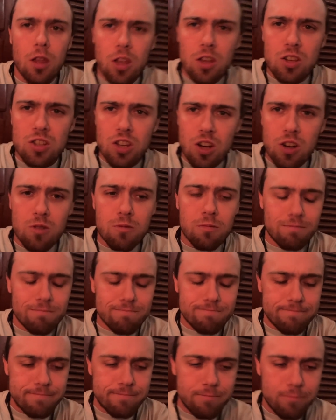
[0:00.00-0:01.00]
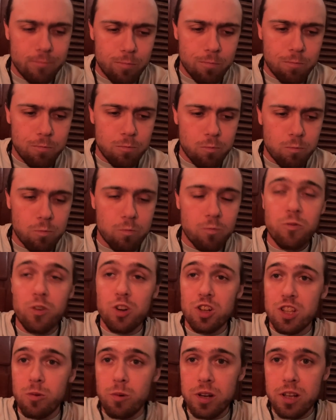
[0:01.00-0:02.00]
So,
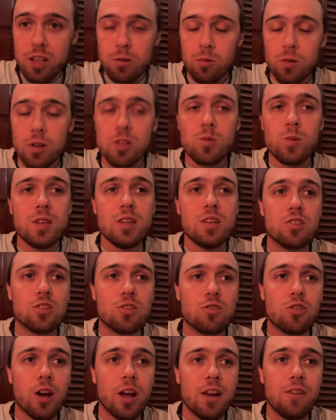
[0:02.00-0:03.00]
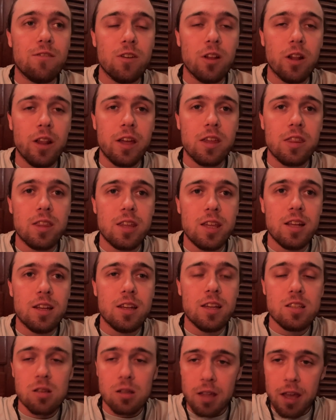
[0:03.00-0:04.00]
first thing we did was we tried filling the
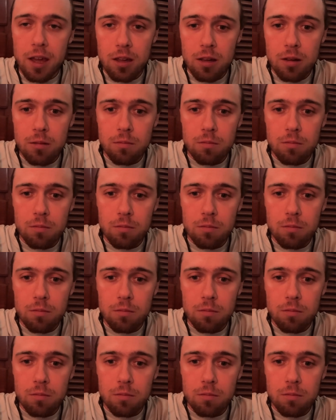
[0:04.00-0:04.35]
diesel tank.